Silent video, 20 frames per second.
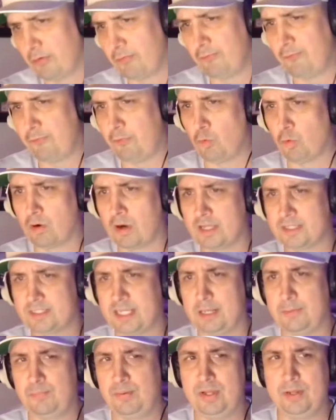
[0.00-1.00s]
before. I
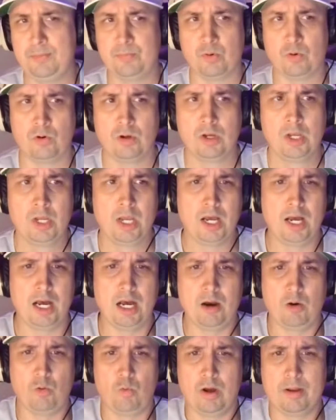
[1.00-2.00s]
say people,
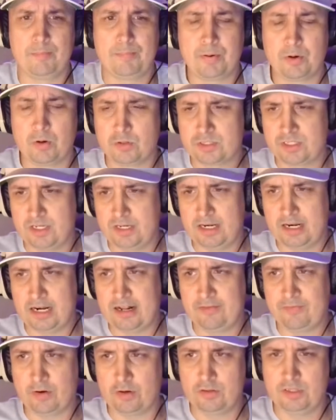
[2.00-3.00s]
one person, and
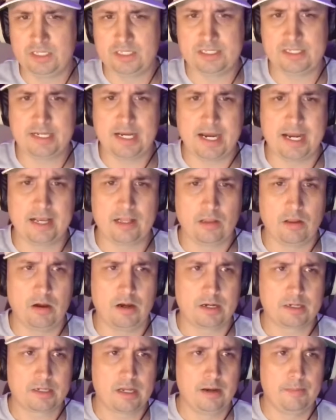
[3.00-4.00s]
I've heard this
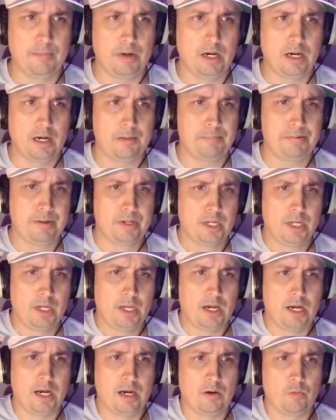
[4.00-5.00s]
dialogue come up
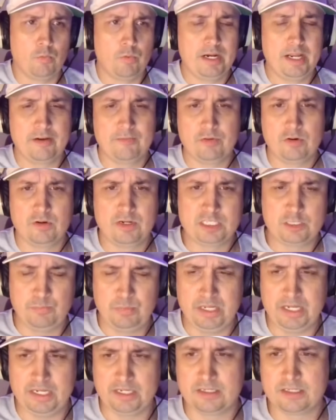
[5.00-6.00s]
whenever it's
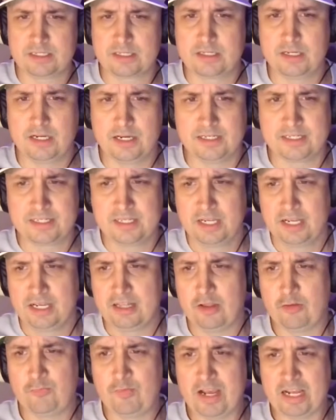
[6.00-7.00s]
being discussed.
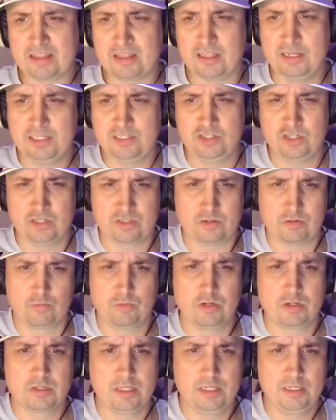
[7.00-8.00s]
The fact that he's just a
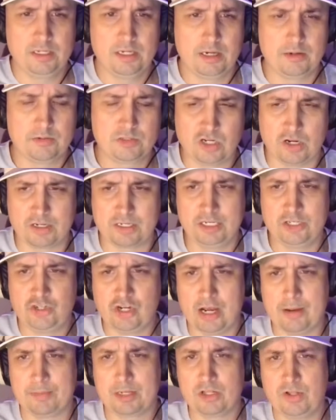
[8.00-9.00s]
rookie. I was talking to
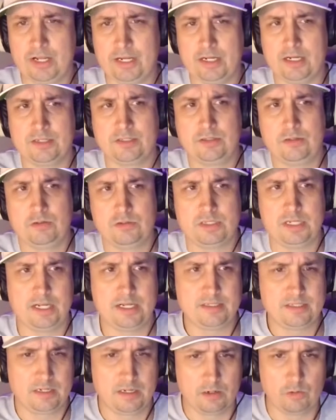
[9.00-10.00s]
John McClain on
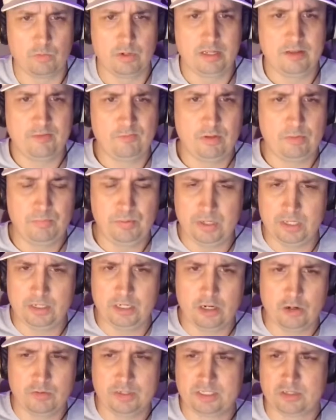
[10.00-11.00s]
Tuesday. Is he going to win MVP?
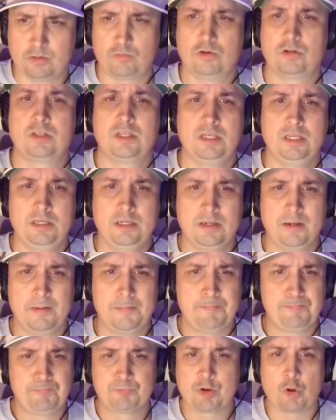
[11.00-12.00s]
No, he's a rookie.
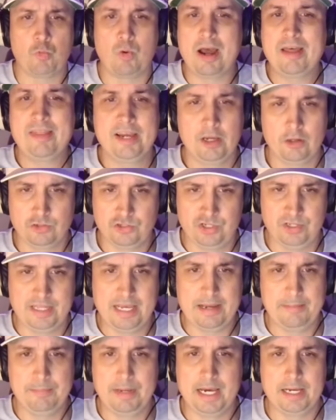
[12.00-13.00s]
Why the hell should
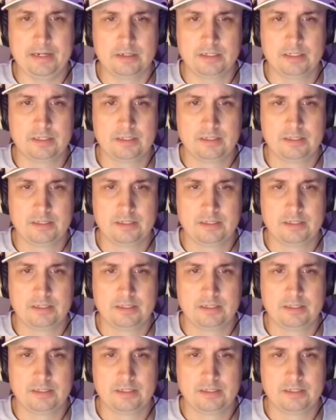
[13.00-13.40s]
that matter?